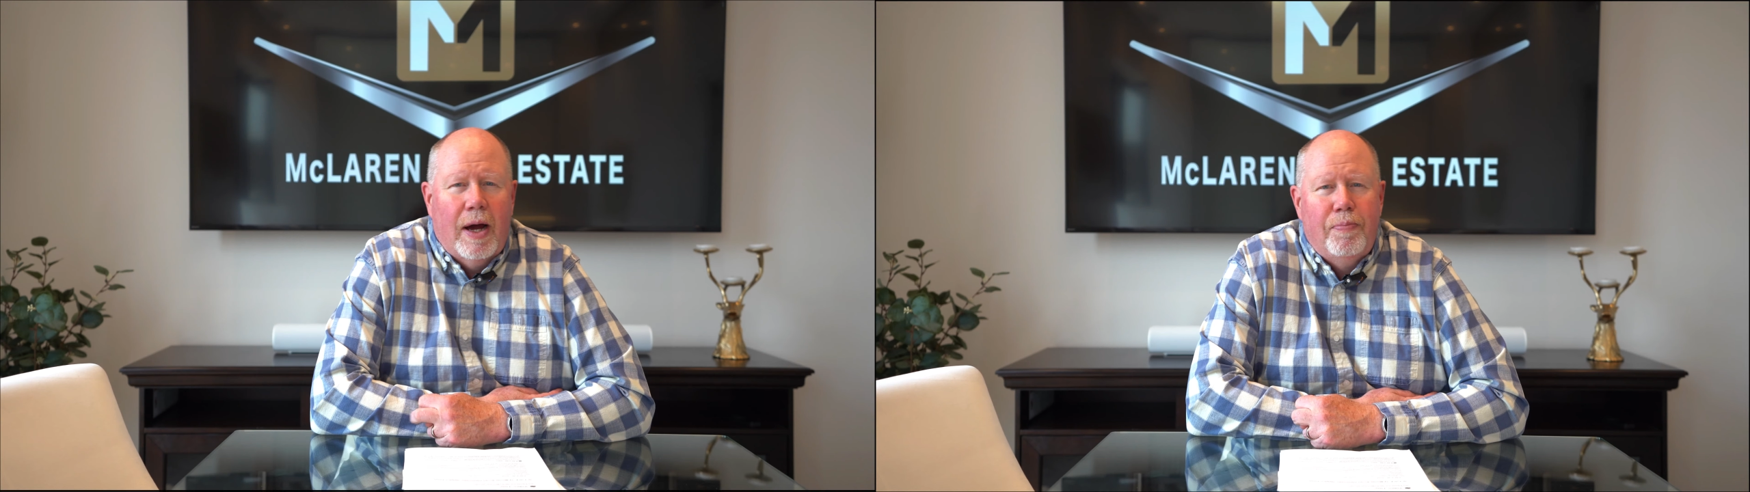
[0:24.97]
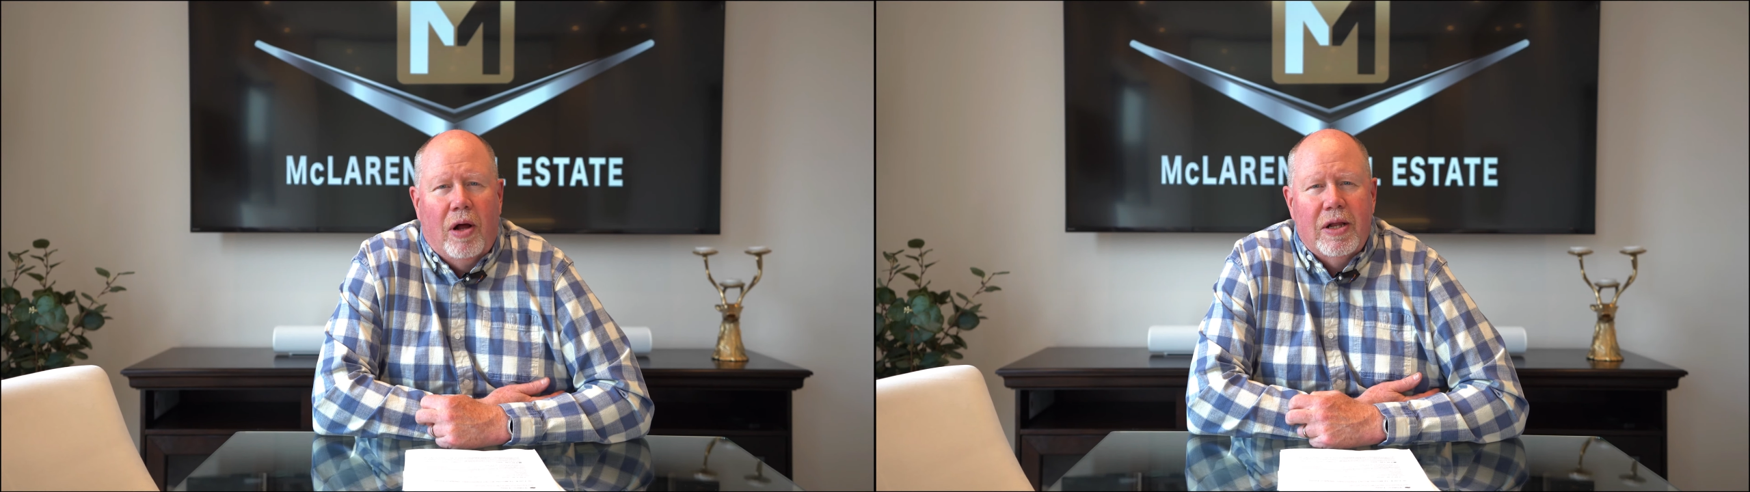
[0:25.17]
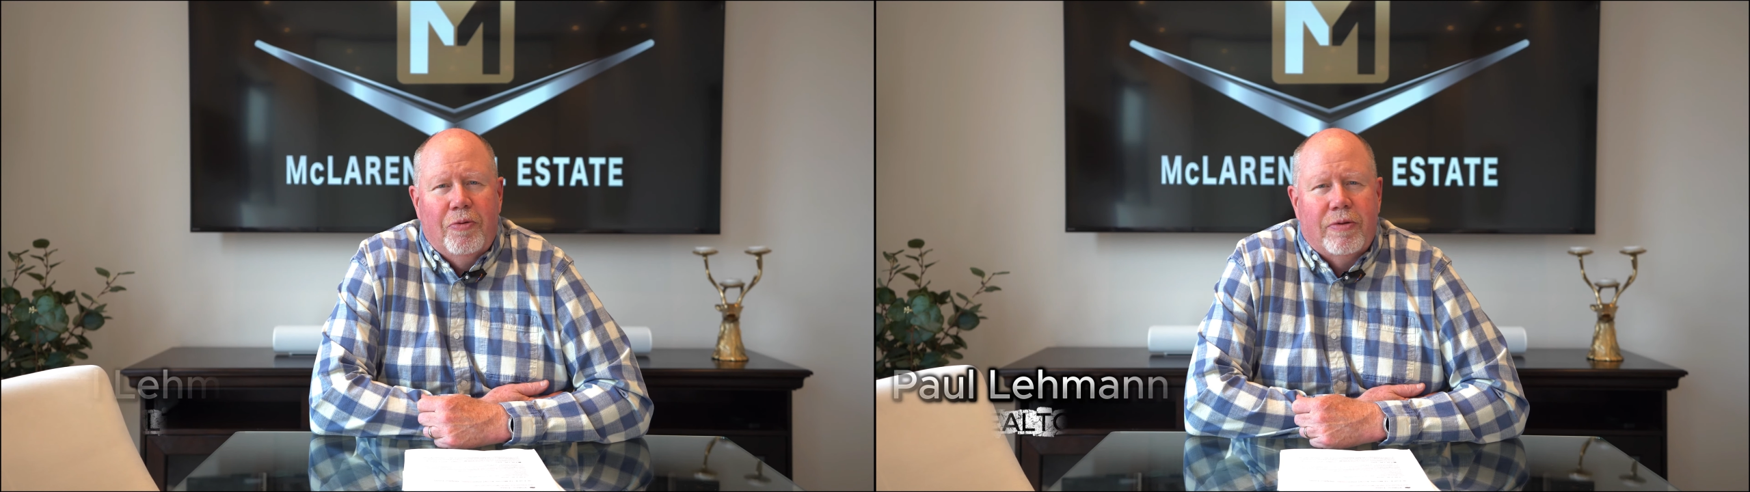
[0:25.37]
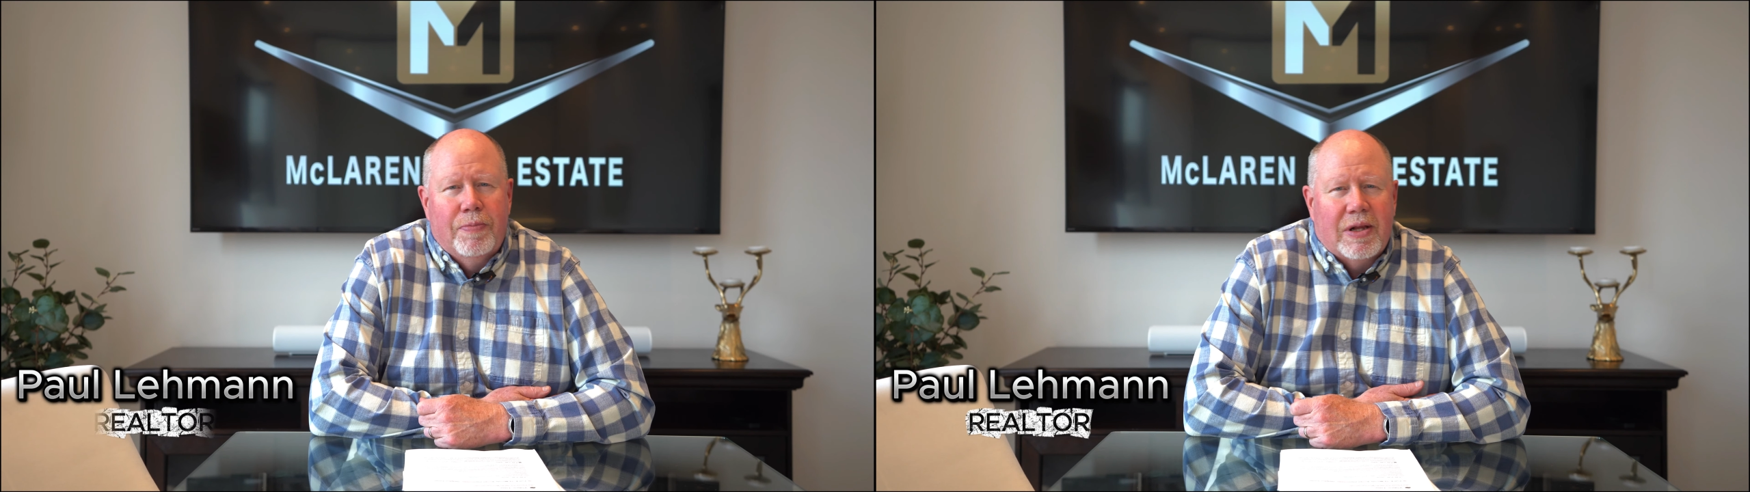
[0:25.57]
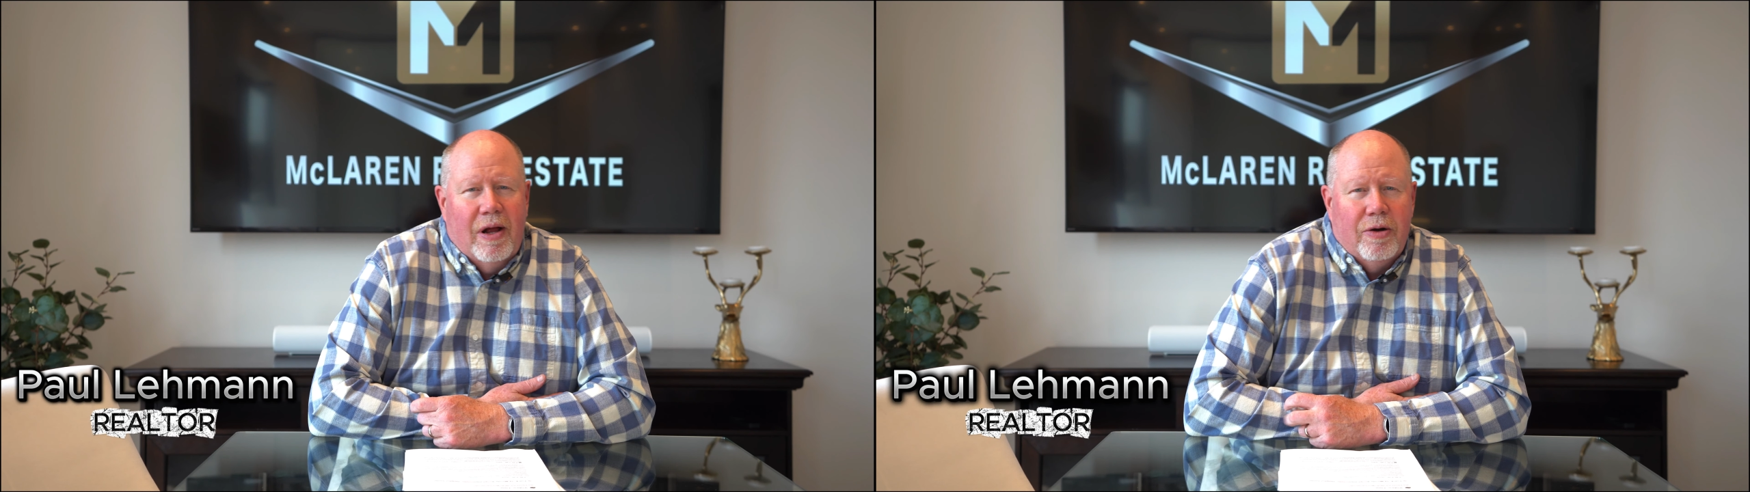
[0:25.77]
I'm Pauline with the
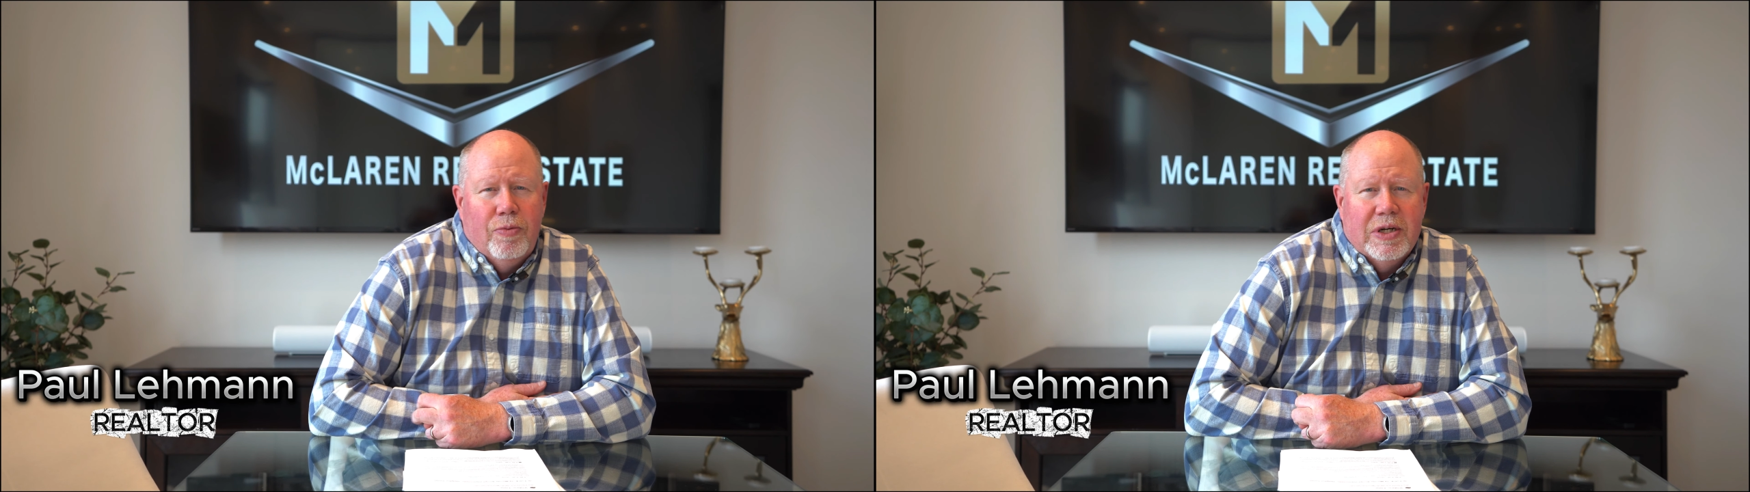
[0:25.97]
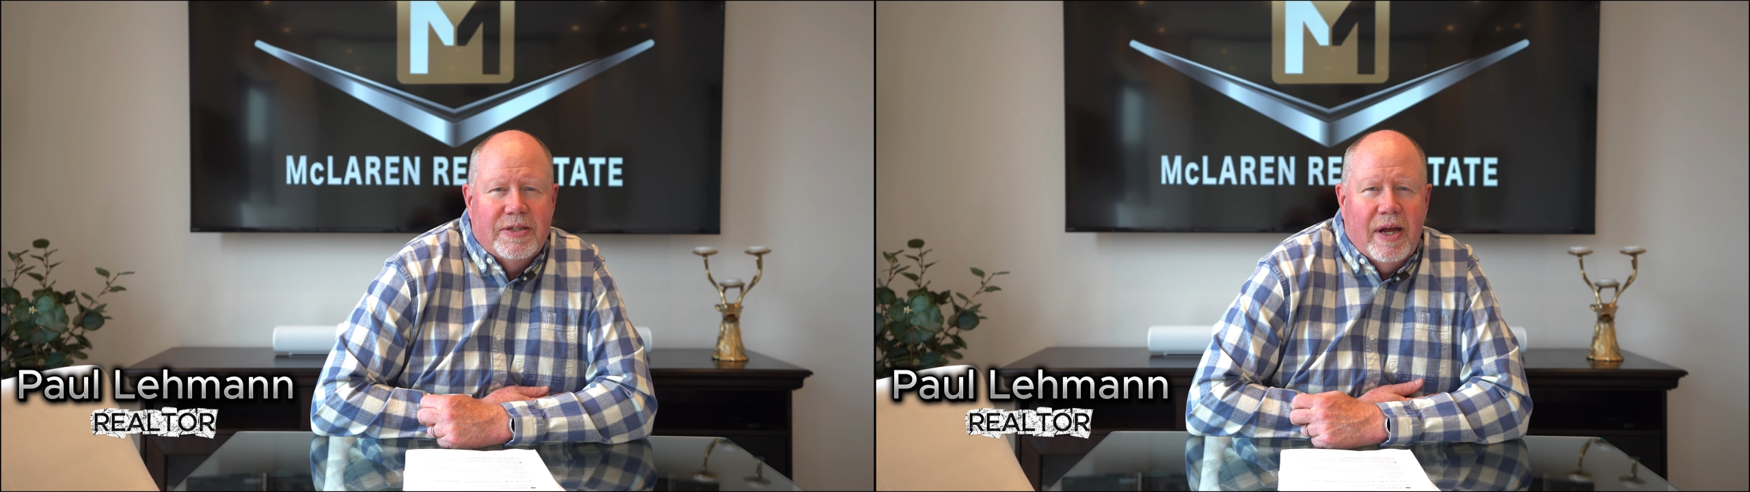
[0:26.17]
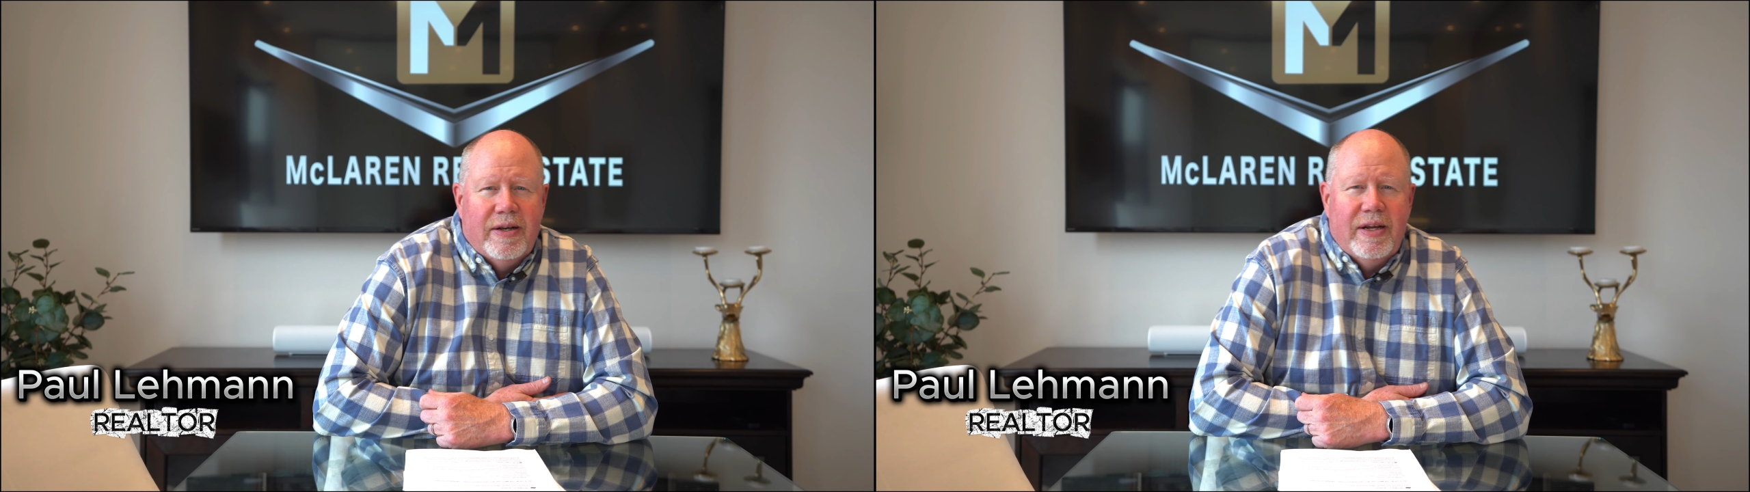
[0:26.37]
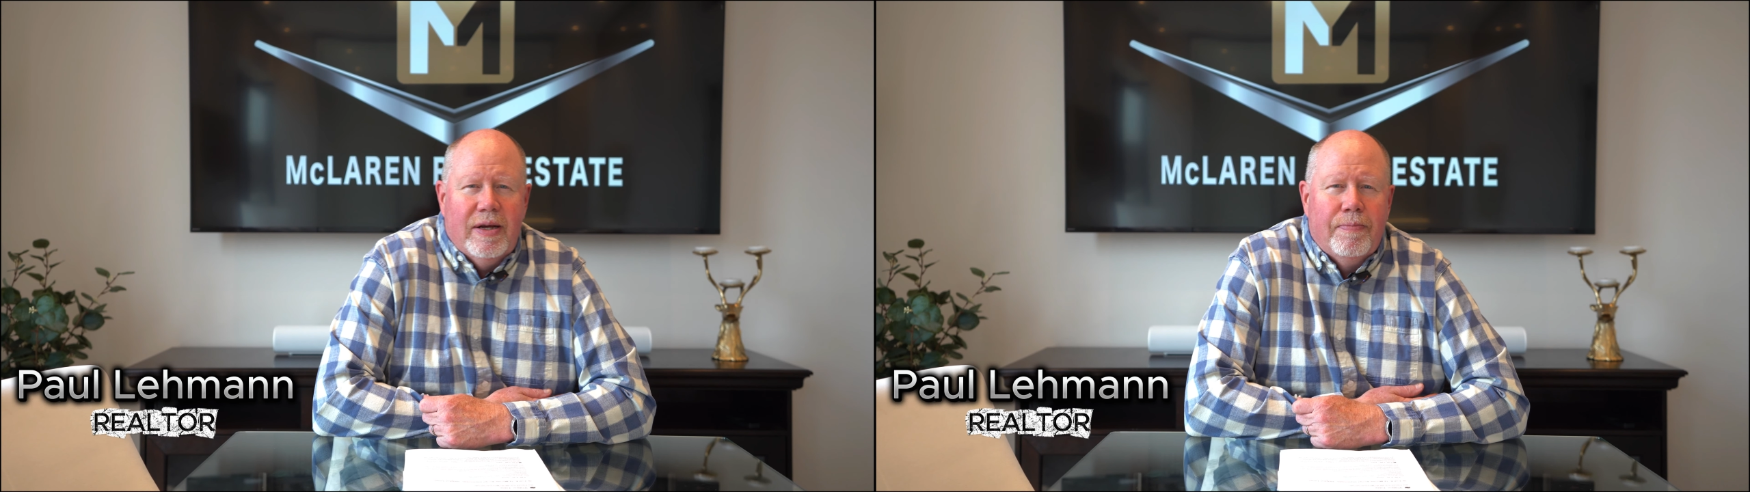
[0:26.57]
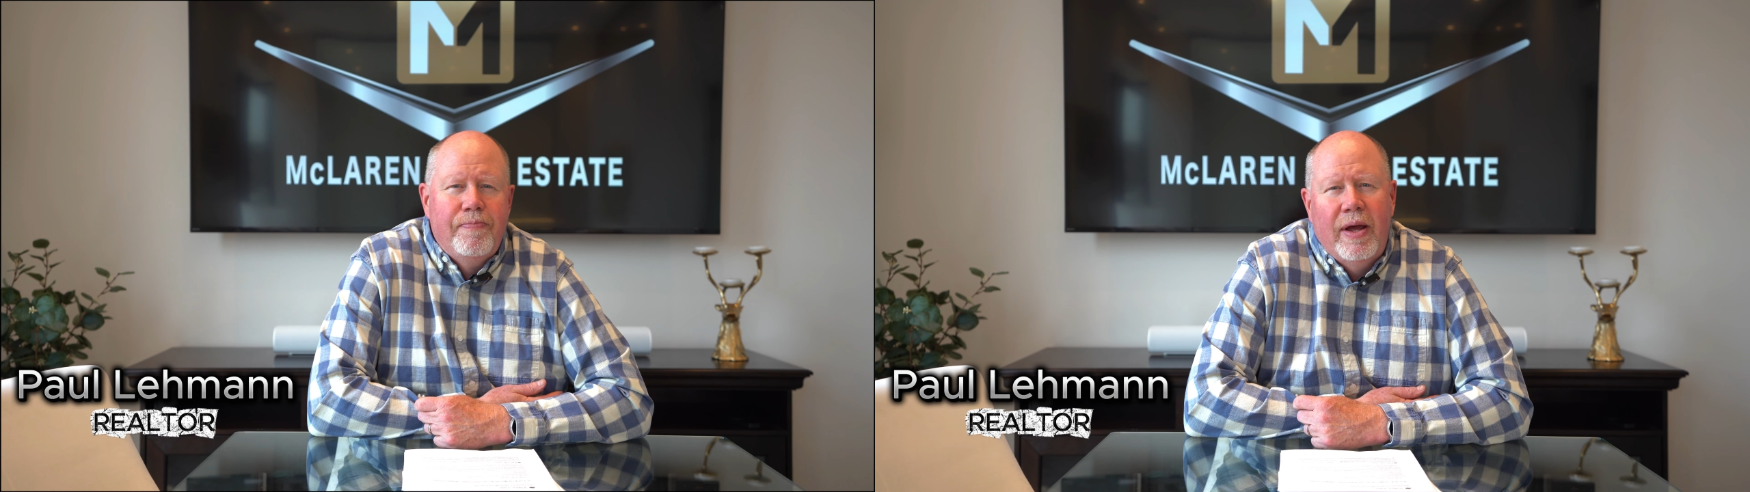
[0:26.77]
McLaren real estate team.